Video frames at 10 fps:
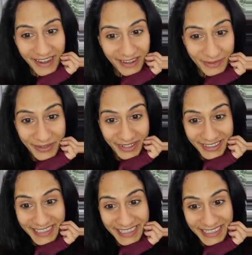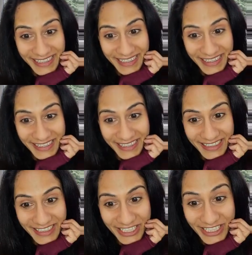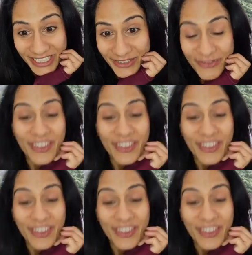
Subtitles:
Auntie, Shiv.